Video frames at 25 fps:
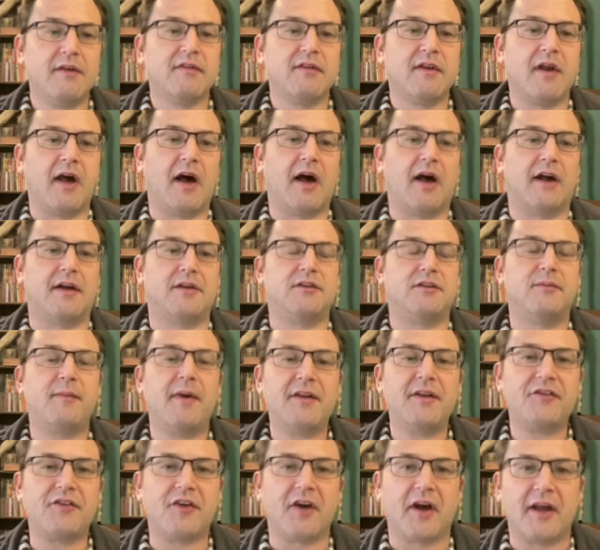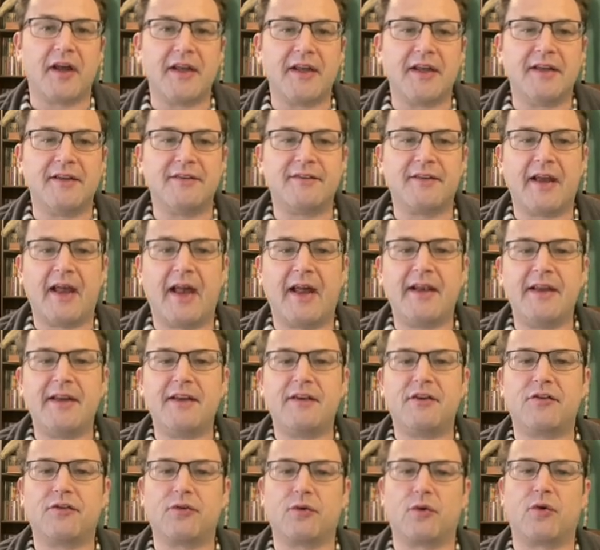Uh, dementia is any
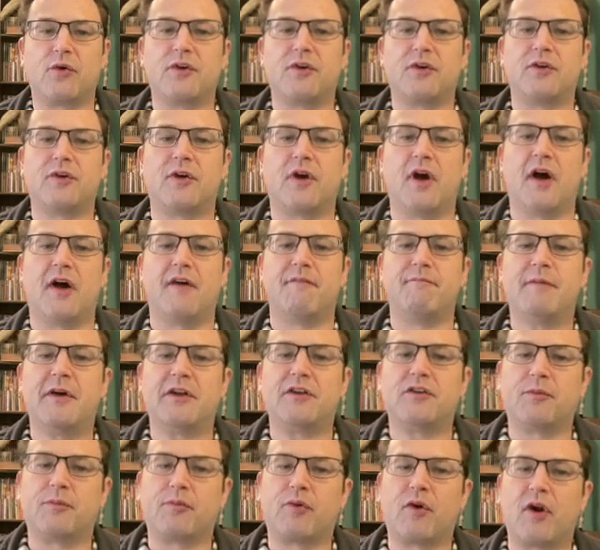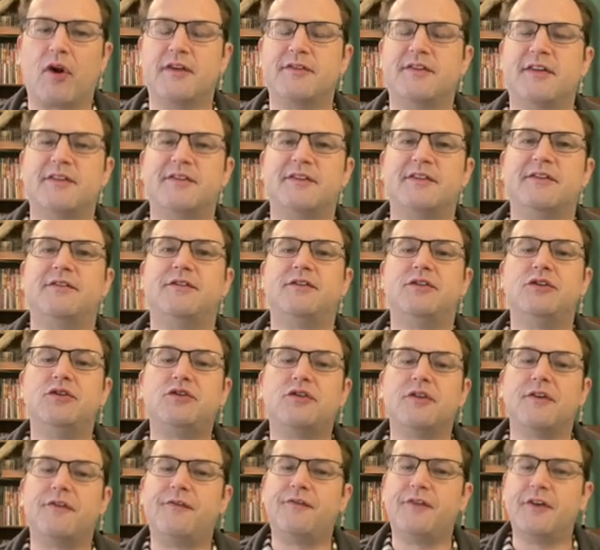disorder of mental processes due
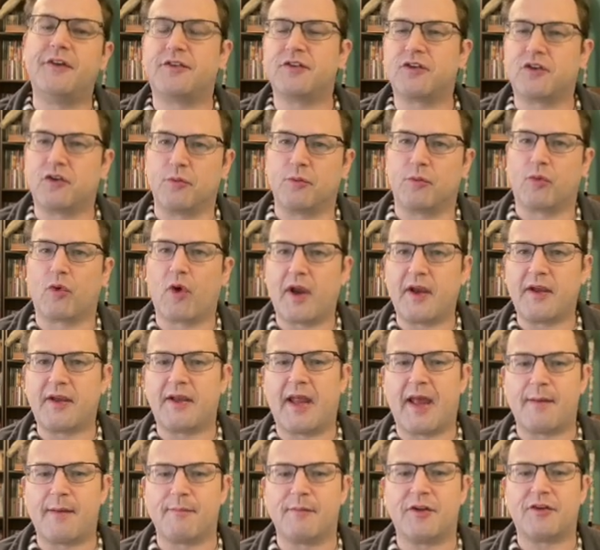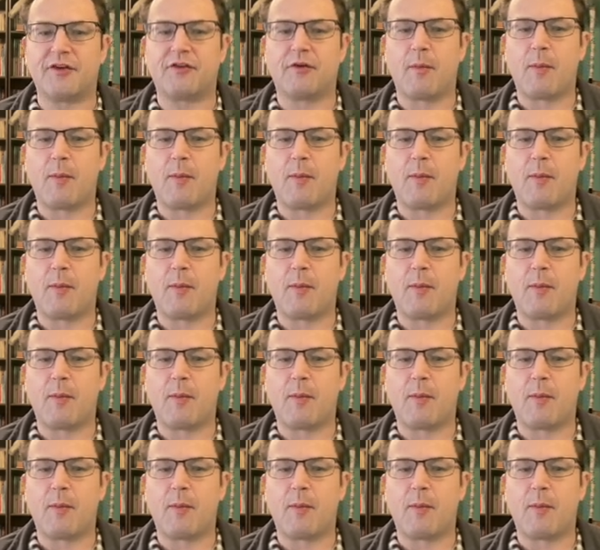to physical brain damage.